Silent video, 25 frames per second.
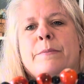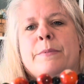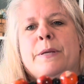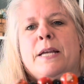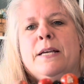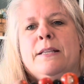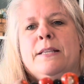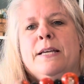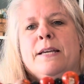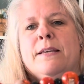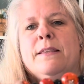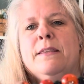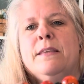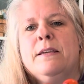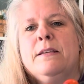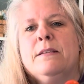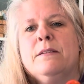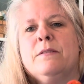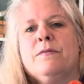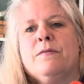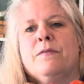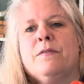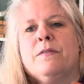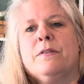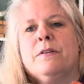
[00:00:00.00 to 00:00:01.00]
but I like
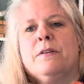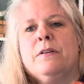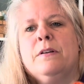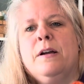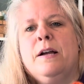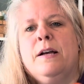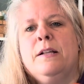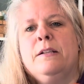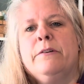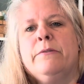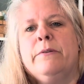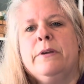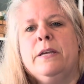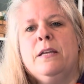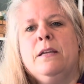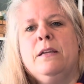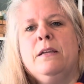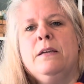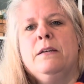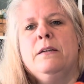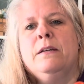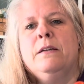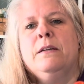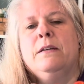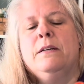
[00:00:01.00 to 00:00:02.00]
these for Halloween.
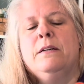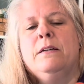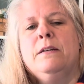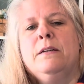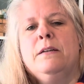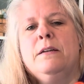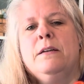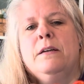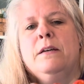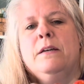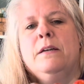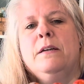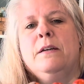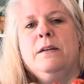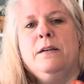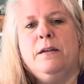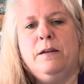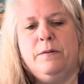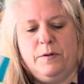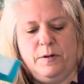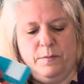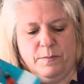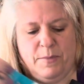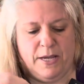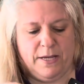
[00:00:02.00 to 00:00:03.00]
I'm
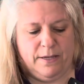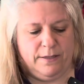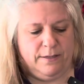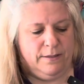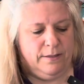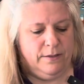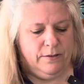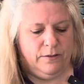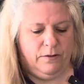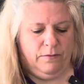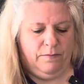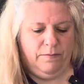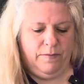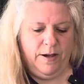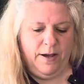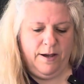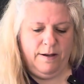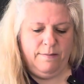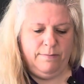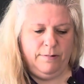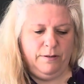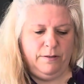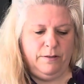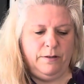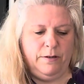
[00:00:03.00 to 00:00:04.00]
going to make a scissor
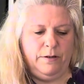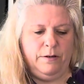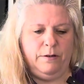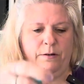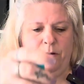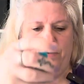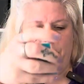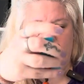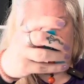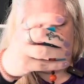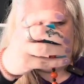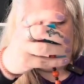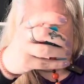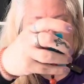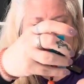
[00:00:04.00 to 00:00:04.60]
fob with those.